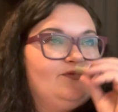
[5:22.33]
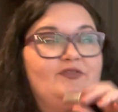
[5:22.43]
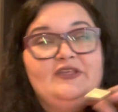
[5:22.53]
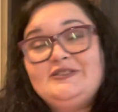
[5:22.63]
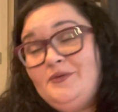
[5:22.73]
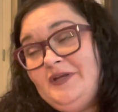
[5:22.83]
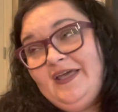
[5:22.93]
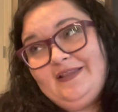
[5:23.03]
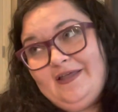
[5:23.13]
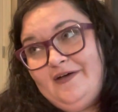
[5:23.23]
This one
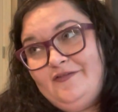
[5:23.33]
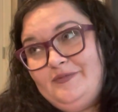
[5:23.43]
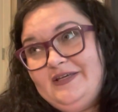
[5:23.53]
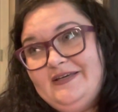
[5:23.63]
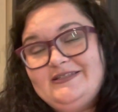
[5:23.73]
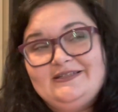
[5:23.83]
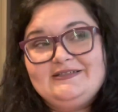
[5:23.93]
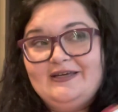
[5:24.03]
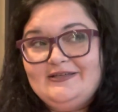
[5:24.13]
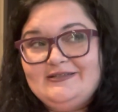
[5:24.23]
I love because it
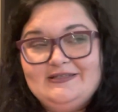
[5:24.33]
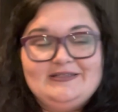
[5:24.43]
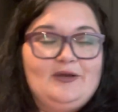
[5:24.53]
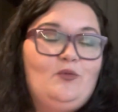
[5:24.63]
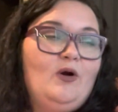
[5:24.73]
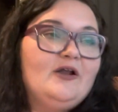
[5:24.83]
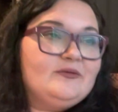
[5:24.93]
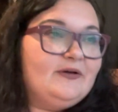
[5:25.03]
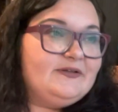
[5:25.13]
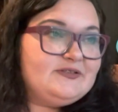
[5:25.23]
does, it's like
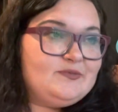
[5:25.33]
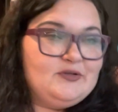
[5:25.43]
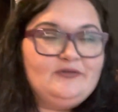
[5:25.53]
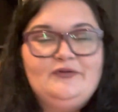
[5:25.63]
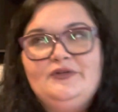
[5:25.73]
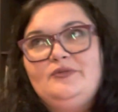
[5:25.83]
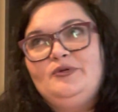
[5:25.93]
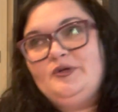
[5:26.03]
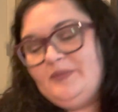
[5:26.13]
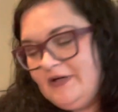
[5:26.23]
watermelon's beautiful, the
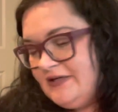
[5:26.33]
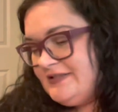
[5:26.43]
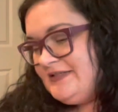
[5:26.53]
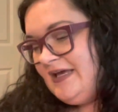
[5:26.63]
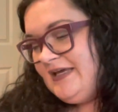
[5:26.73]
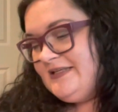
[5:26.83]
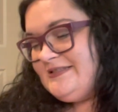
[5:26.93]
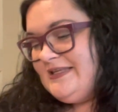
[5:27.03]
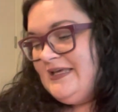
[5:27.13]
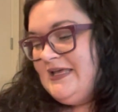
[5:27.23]
blueberry's nice,
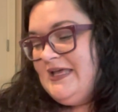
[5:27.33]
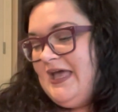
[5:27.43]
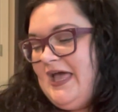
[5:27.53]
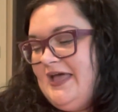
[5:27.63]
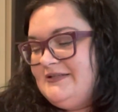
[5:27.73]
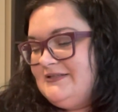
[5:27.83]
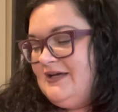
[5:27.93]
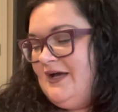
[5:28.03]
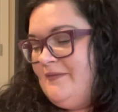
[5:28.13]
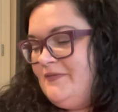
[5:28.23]
and
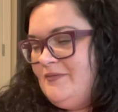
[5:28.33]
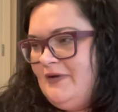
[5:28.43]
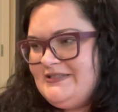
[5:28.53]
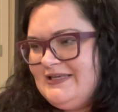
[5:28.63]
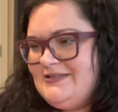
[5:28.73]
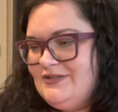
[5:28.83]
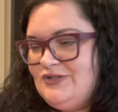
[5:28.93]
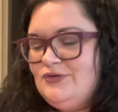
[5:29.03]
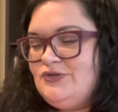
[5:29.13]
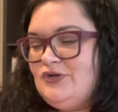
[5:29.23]
the musk isn't
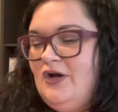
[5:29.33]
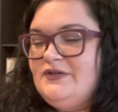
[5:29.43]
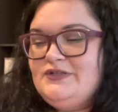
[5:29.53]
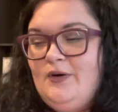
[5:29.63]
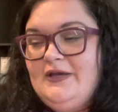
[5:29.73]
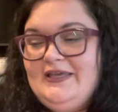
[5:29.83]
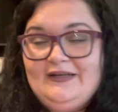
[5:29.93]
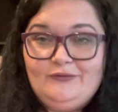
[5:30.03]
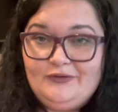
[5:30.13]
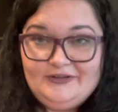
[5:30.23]
too strong. So again, I
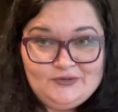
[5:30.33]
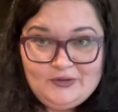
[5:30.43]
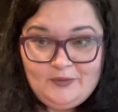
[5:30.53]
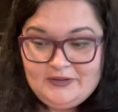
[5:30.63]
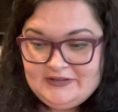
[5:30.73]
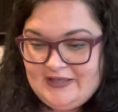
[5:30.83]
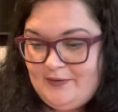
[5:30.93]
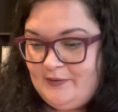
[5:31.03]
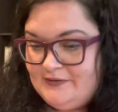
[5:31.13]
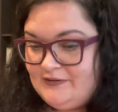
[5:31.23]
really enjoy wearing that
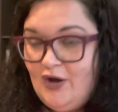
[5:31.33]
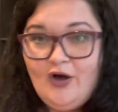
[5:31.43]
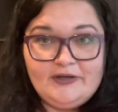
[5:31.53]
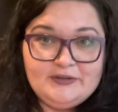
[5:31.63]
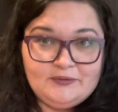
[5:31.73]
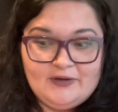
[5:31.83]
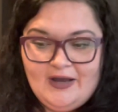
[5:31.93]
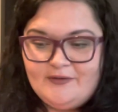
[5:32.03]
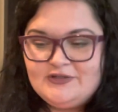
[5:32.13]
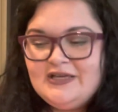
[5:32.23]
one all year
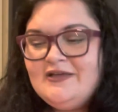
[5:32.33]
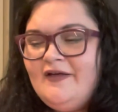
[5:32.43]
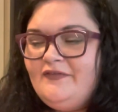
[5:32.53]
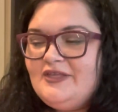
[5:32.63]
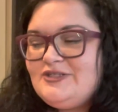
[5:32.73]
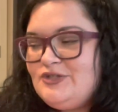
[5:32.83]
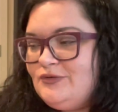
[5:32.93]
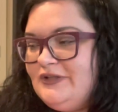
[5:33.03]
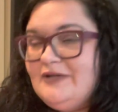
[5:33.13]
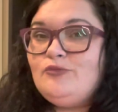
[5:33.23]
round. These do
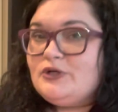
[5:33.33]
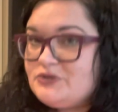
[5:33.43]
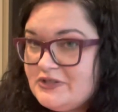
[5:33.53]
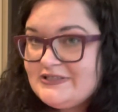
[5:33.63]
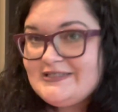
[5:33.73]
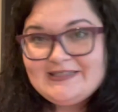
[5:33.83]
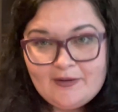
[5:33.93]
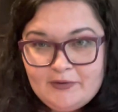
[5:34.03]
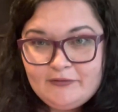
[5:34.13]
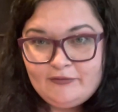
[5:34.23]
lean more toward the
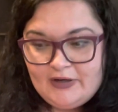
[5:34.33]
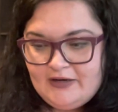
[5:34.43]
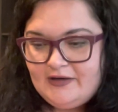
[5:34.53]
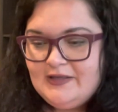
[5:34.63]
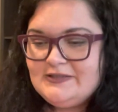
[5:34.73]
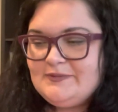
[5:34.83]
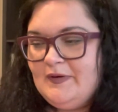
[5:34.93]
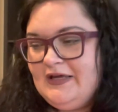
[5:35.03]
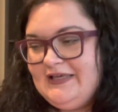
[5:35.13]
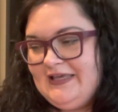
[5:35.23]
summer fragrance,
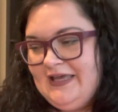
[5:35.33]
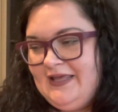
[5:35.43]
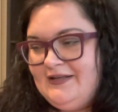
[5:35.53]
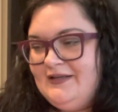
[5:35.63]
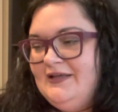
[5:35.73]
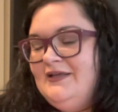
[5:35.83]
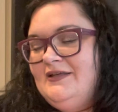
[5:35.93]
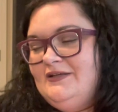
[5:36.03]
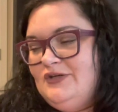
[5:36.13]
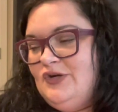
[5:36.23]
but again,
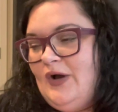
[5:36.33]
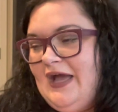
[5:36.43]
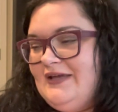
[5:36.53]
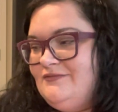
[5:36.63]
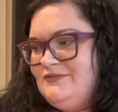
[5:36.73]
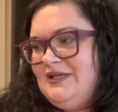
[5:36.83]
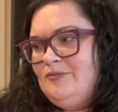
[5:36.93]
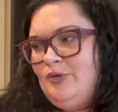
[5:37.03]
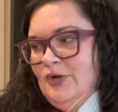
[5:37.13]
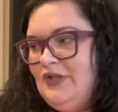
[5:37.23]
you know, I can
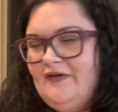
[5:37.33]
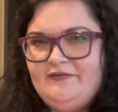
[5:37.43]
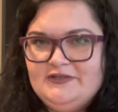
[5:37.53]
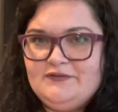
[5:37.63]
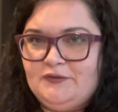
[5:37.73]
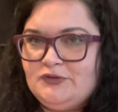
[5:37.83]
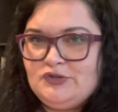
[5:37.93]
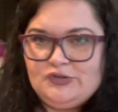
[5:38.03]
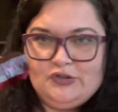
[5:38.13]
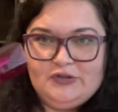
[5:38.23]
pull off these for
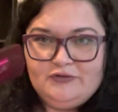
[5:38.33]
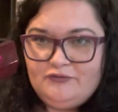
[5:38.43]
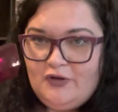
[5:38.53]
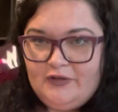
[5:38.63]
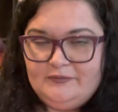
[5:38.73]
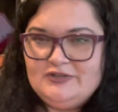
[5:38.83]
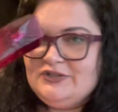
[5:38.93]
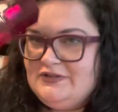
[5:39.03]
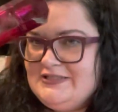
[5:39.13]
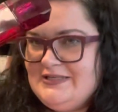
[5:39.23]
sure in fall and winter.
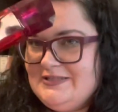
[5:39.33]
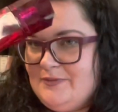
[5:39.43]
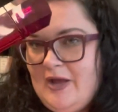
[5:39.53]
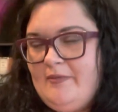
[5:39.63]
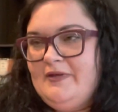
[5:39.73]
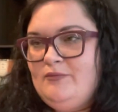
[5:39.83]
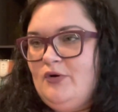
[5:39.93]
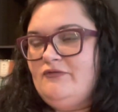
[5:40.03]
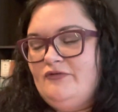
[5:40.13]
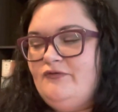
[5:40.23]
This is probably more
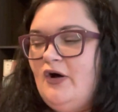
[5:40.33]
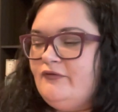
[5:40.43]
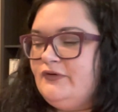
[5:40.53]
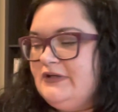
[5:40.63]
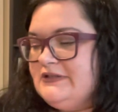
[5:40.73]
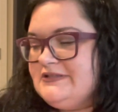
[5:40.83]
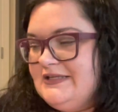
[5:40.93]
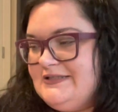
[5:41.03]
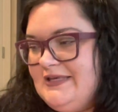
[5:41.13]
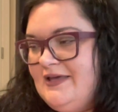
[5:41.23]
of a fall fragrance,
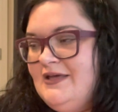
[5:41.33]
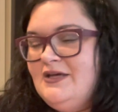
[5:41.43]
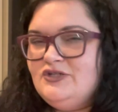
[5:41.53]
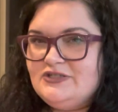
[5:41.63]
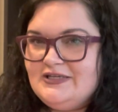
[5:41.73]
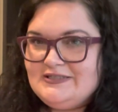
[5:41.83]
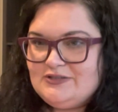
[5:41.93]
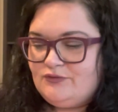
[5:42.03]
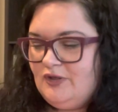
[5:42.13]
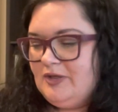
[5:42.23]
I'd say, just because
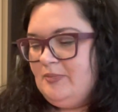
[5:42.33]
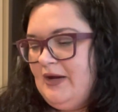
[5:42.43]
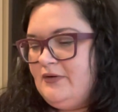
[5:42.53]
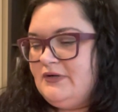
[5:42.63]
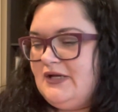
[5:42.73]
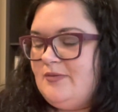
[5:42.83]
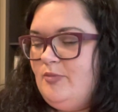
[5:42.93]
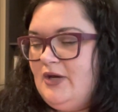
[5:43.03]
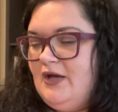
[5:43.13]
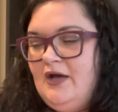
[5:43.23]
it's really powdery.
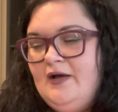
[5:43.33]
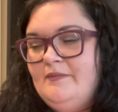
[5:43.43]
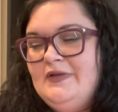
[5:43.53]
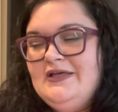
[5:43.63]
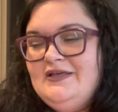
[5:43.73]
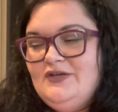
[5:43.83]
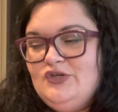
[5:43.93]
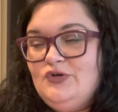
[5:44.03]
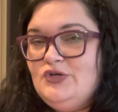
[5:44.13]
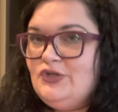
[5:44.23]
But, you
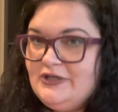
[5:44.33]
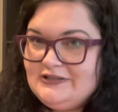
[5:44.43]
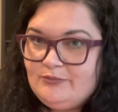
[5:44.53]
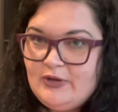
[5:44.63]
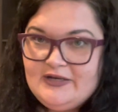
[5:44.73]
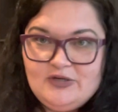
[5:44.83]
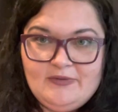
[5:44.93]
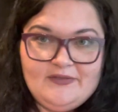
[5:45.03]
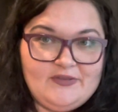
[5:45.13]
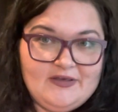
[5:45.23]
know, you look at the brand, and you
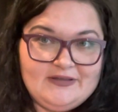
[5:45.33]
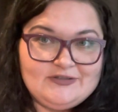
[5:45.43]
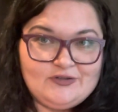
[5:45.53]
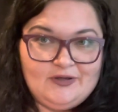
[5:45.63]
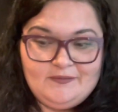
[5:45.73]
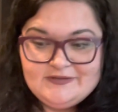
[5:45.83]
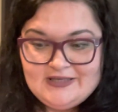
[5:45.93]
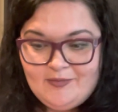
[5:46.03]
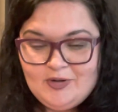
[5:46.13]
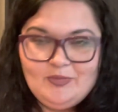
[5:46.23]
might think it screams
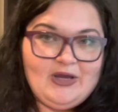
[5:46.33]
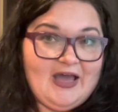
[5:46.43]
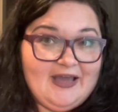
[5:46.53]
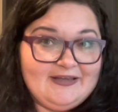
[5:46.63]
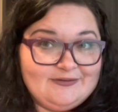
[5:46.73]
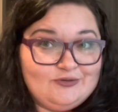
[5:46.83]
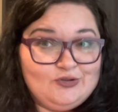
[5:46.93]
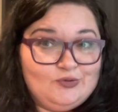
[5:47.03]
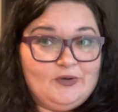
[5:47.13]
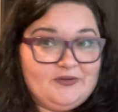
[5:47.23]
summer, but I
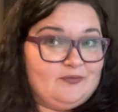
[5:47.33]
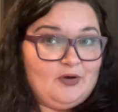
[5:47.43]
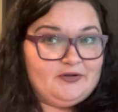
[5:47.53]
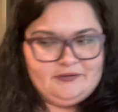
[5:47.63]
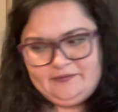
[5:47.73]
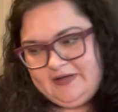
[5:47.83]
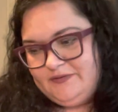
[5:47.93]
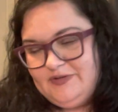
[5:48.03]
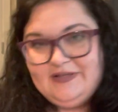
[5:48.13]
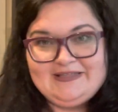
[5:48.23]
do wear them all year
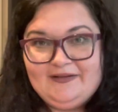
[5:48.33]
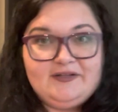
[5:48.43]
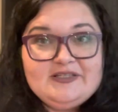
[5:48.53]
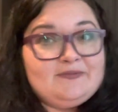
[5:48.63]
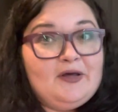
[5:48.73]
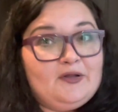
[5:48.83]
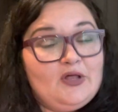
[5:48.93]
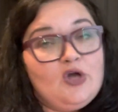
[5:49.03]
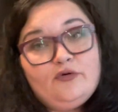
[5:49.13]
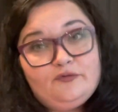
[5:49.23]
round because I like to smell
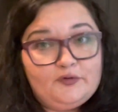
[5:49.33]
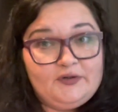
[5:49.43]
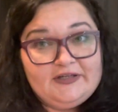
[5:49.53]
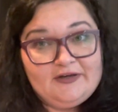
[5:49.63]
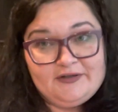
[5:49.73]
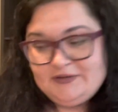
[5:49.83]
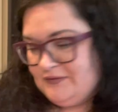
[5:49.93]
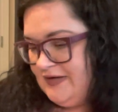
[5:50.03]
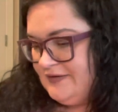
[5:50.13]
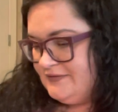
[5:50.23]
fruity all year
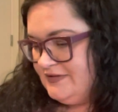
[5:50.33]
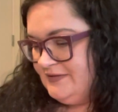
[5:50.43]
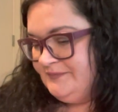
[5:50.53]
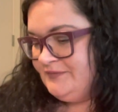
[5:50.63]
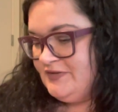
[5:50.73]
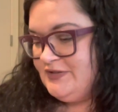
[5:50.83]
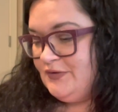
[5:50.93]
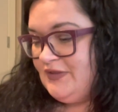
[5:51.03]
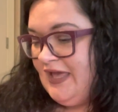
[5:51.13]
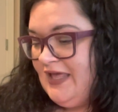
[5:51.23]
round. So
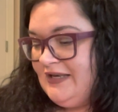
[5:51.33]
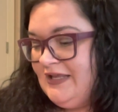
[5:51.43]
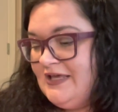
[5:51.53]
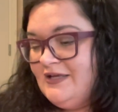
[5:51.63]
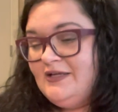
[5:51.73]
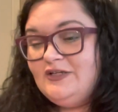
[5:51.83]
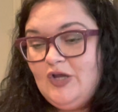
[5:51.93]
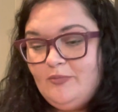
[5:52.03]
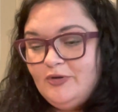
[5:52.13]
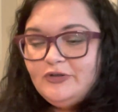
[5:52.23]
then
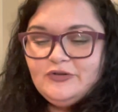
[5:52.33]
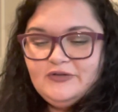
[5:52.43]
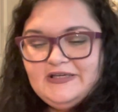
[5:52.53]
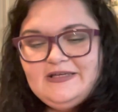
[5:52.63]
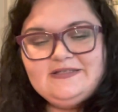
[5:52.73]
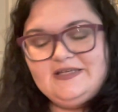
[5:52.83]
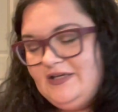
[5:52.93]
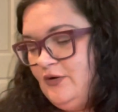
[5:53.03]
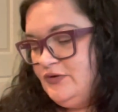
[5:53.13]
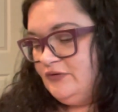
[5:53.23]
number three is going to
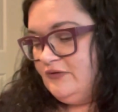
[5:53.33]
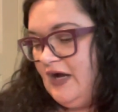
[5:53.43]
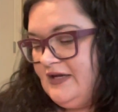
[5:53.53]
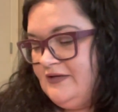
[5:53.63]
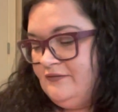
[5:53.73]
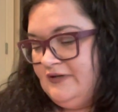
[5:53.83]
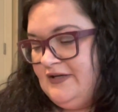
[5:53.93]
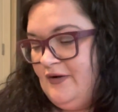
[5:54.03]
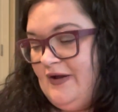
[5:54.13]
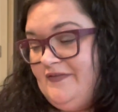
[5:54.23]
go to Rock in
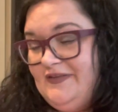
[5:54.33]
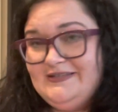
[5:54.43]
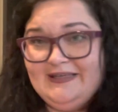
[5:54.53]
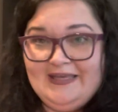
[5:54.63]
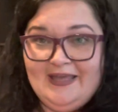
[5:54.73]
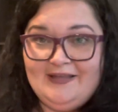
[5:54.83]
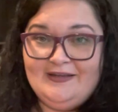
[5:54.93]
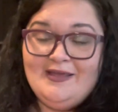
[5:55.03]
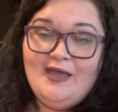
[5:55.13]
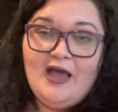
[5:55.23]
Rio. And these, again,
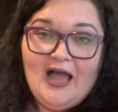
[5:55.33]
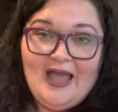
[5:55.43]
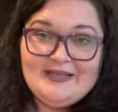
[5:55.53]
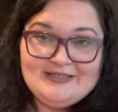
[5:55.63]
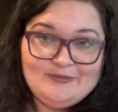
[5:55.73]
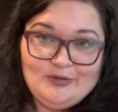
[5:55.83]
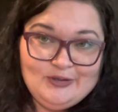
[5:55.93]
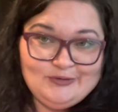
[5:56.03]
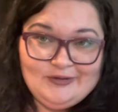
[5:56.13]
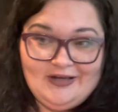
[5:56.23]
I did put
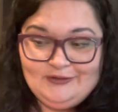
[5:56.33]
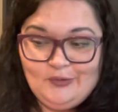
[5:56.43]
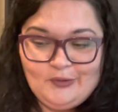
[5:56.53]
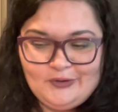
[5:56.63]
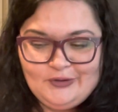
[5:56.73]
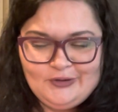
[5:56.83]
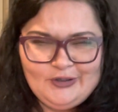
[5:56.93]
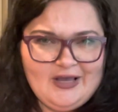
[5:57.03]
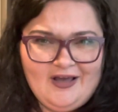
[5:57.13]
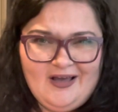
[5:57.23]
in an
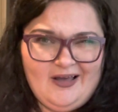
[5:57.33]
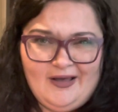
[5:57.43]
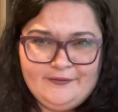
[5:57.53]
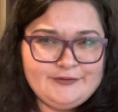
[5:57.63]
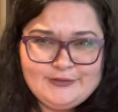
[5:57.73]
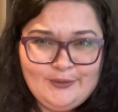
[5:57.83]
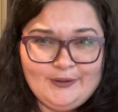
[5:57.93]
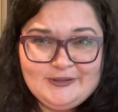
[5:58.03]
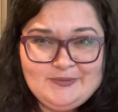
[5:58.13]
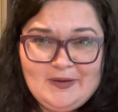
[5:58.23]
order of
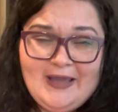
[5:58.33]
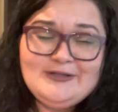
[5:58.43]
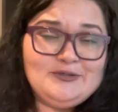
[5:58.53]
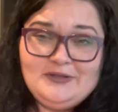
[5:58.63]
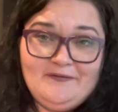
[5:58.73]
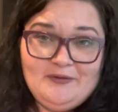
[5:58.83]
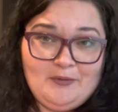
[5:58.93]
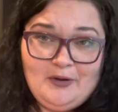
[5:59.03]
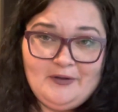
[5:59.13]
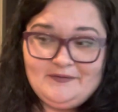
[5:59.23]
sorts, but I do love them
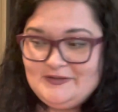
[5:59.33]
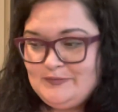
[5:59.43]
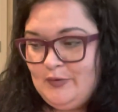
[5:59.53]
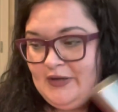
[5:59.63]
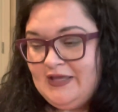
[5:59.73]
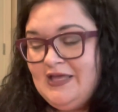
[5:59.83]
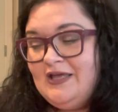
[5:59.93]
all at this point.